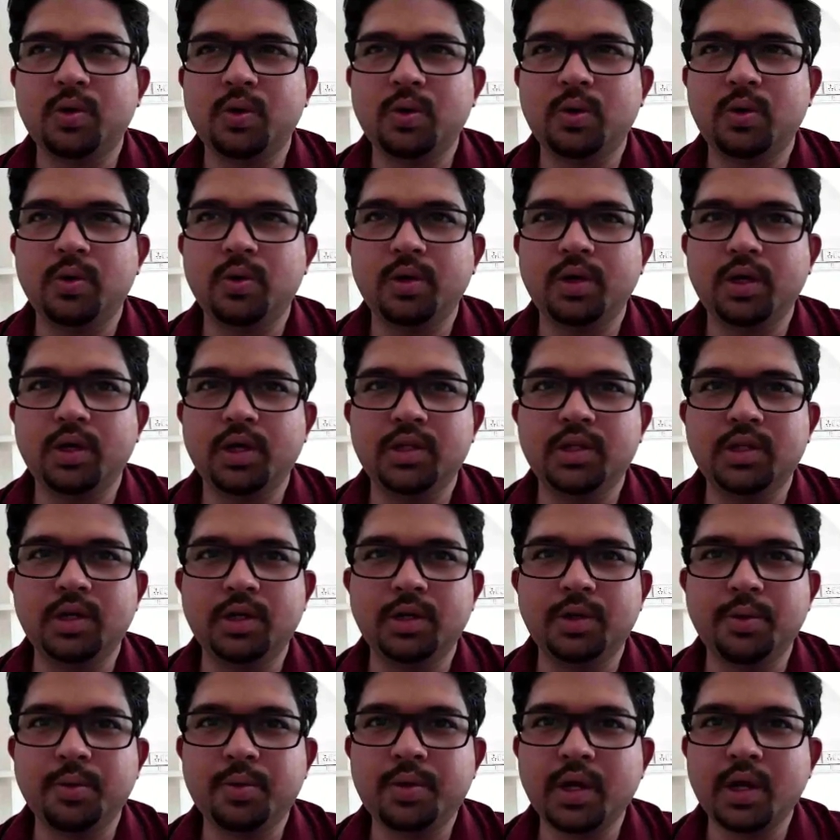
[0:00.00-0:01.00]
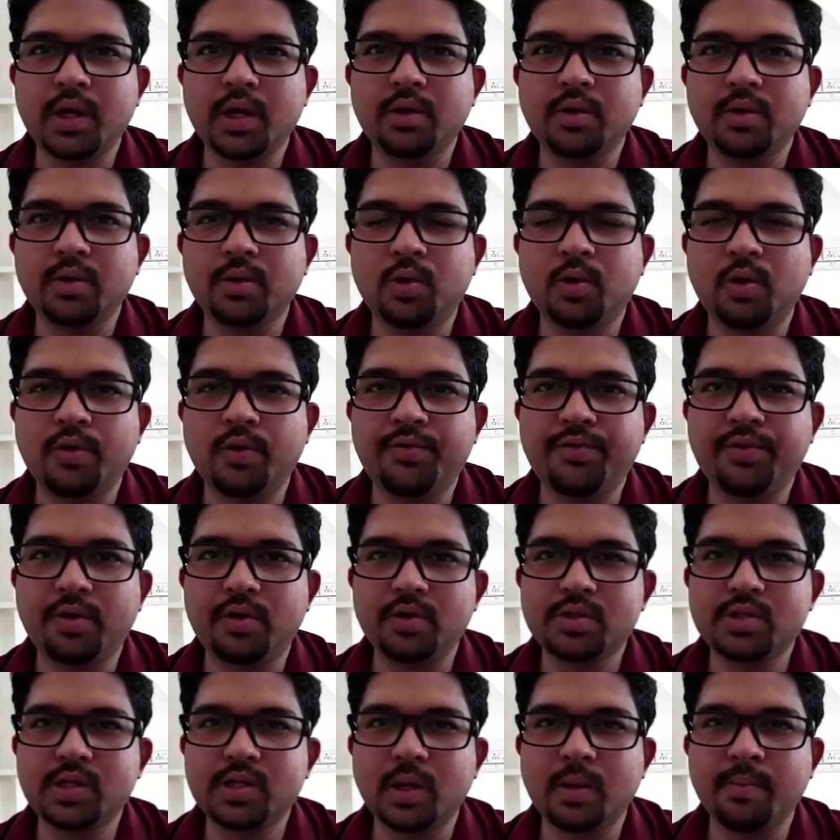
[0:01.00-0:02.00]
So either you can
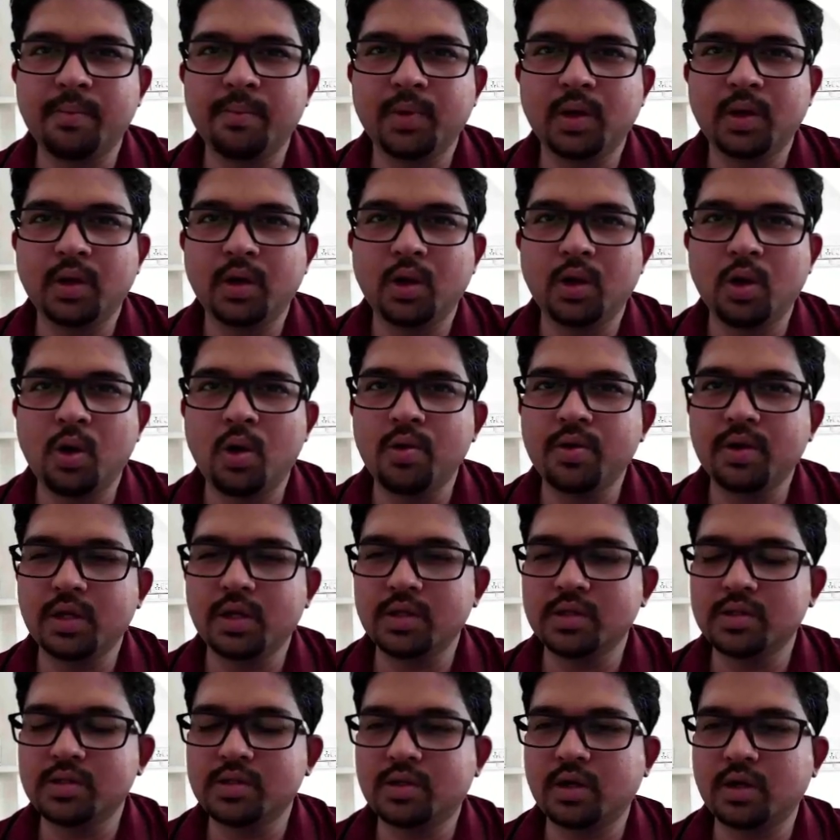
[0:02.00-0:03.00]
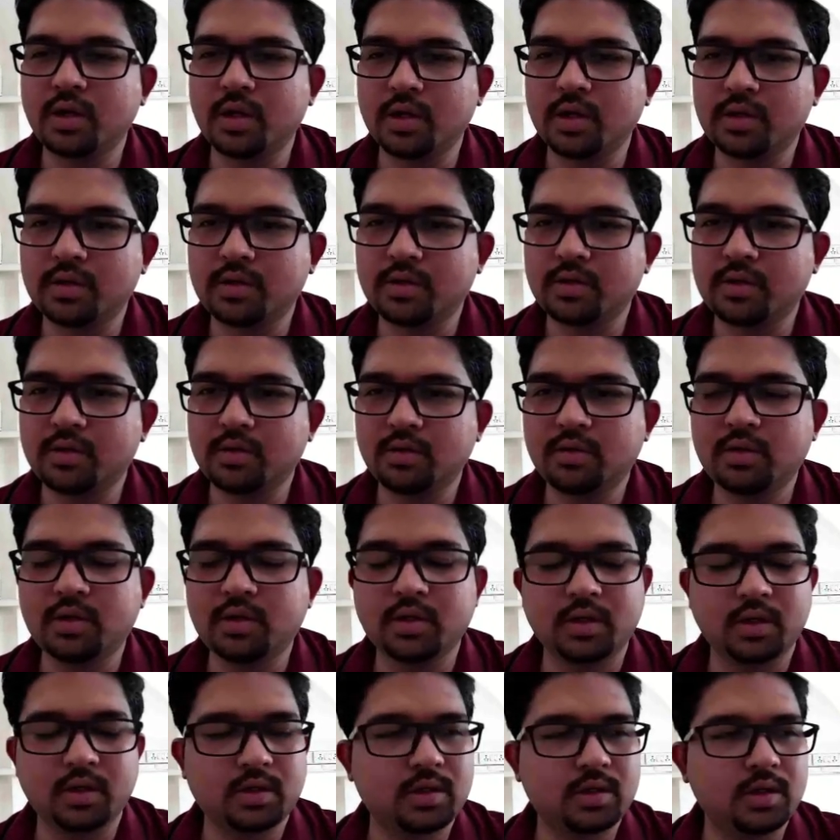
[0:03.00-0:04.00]
go for some long range
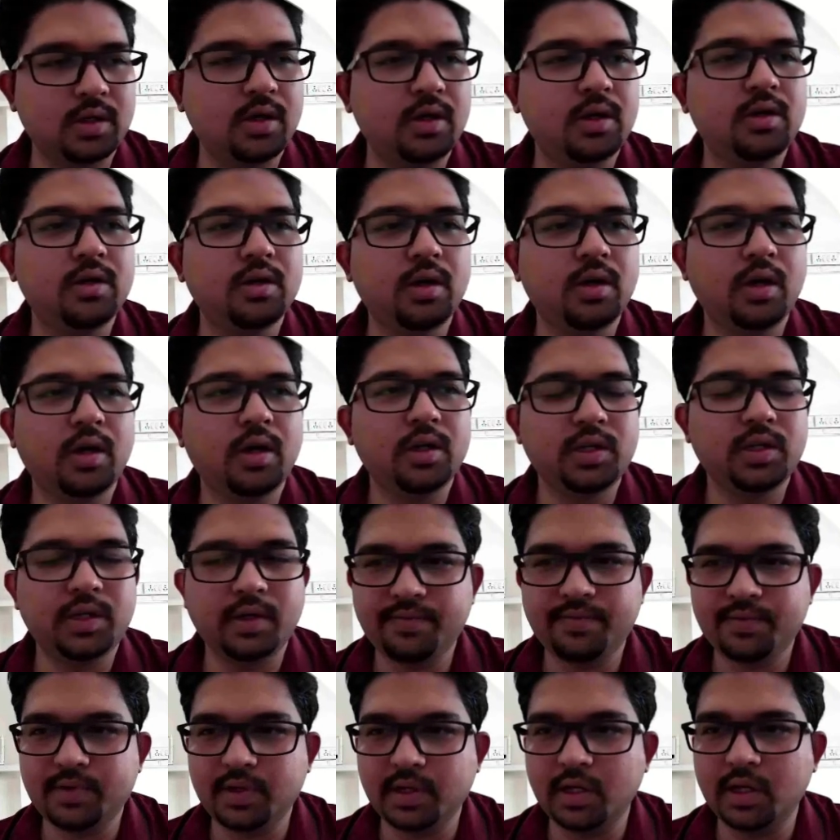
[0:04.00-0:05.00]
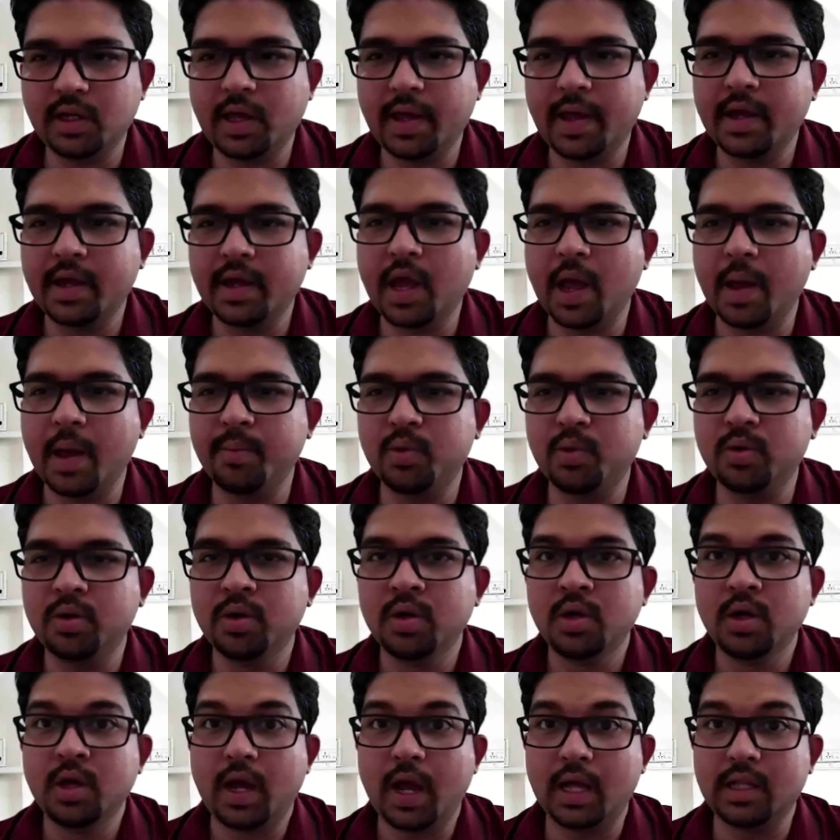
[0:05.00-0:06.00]
corrected DFT like
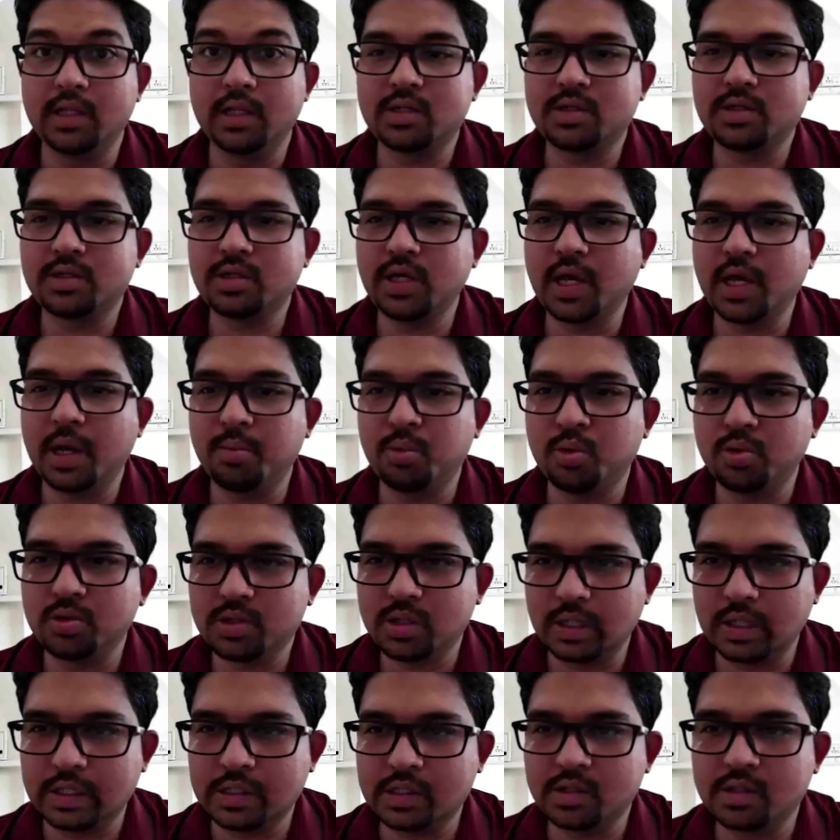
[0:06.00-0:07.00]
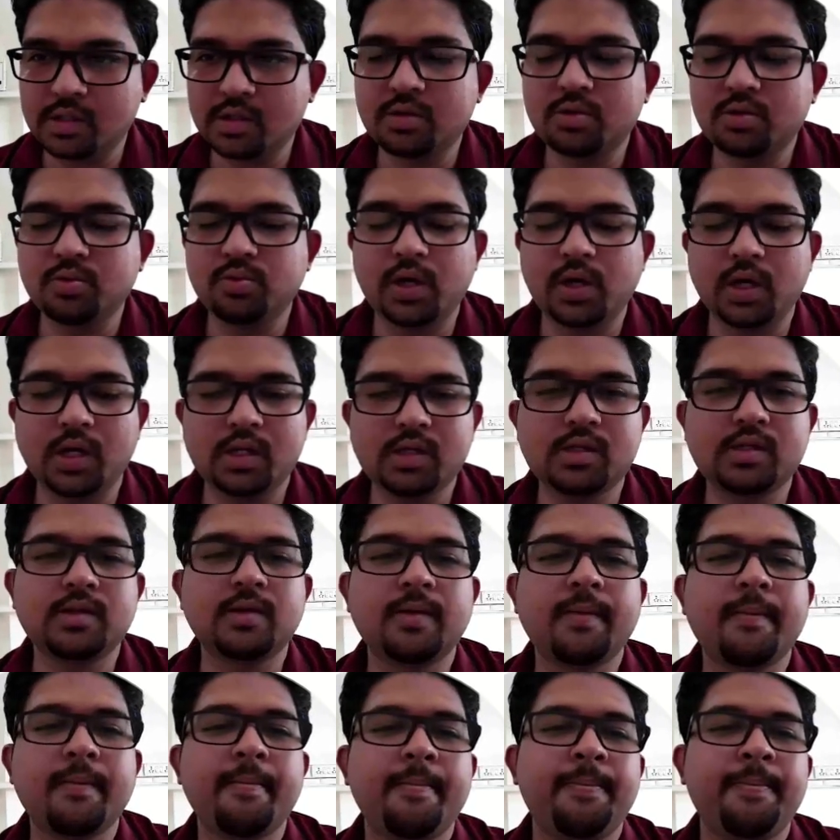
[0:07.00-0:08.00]
LC MO6
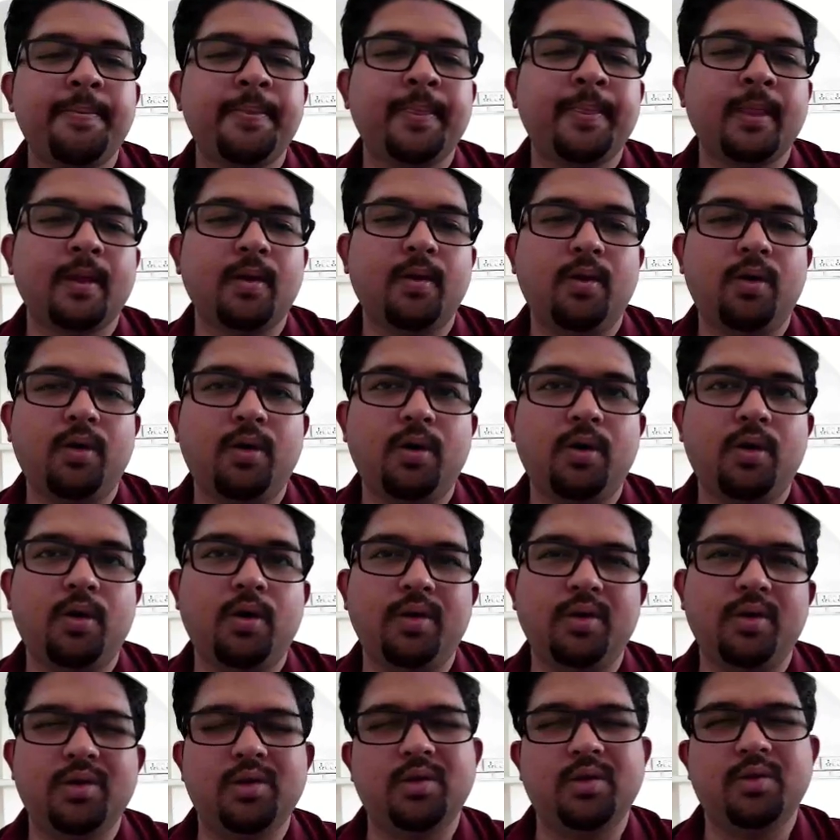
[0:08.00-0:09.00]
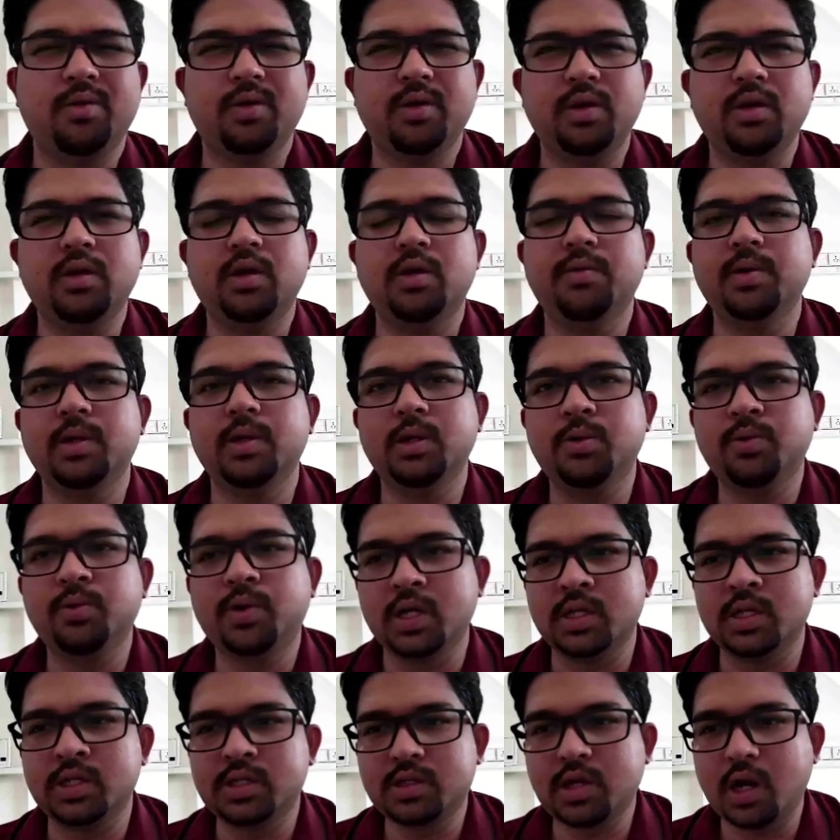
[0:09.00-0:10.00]
2X, or
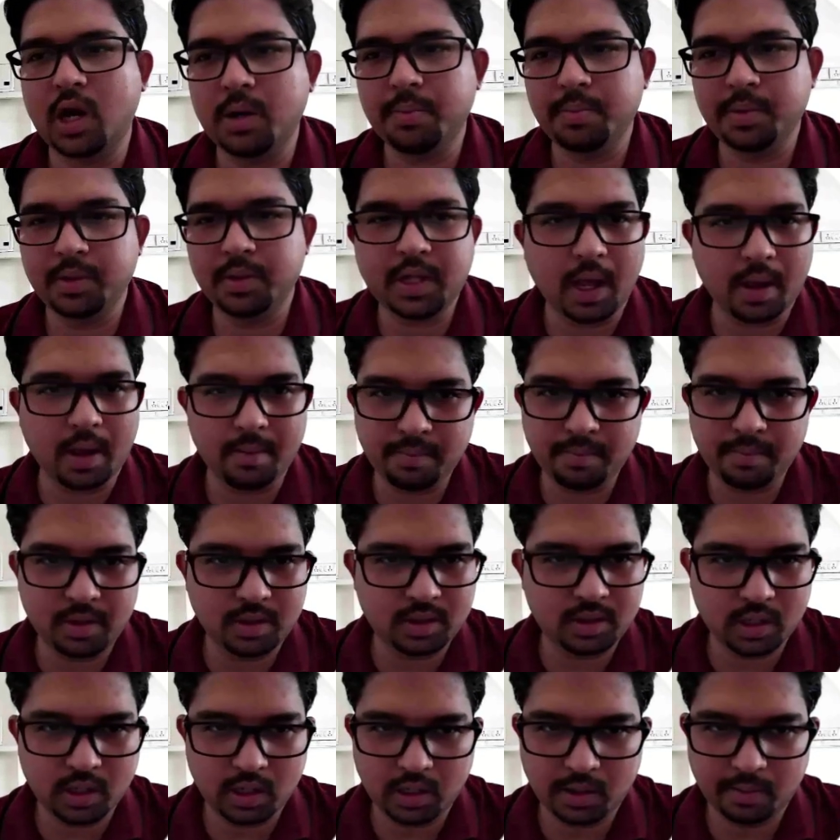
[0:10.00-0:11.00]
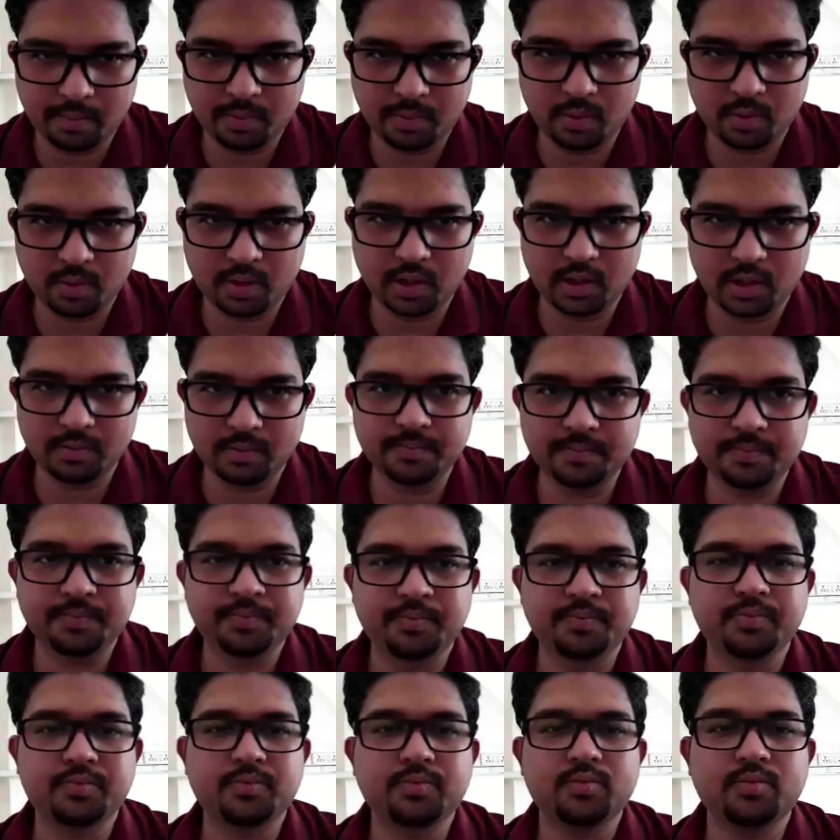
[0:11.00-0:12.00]
even you can start with CAM B3lib.
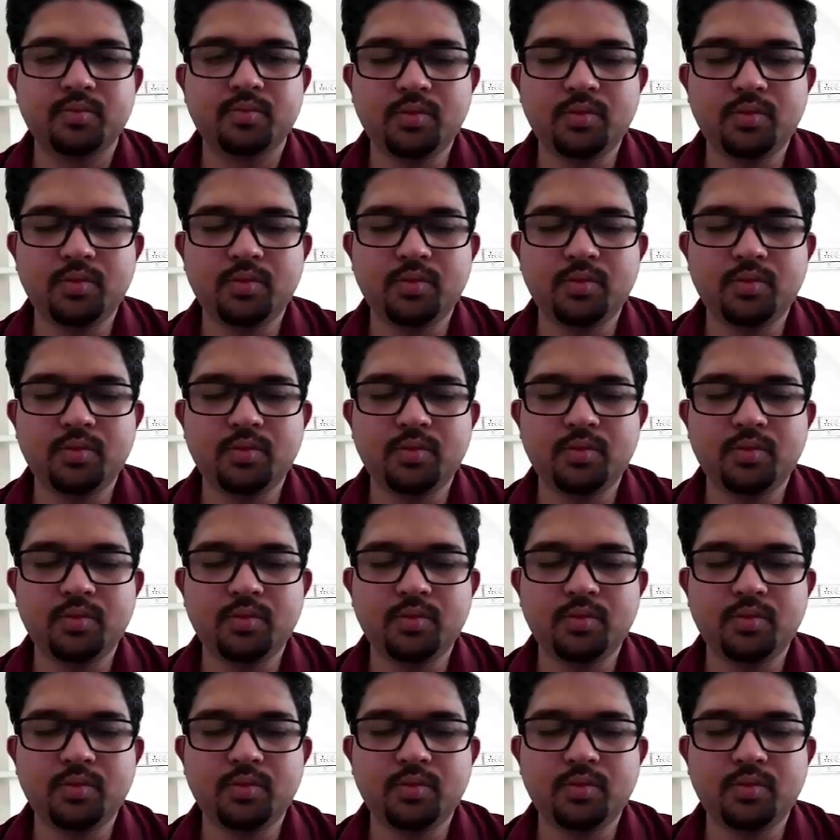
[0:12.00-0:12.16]
Okay,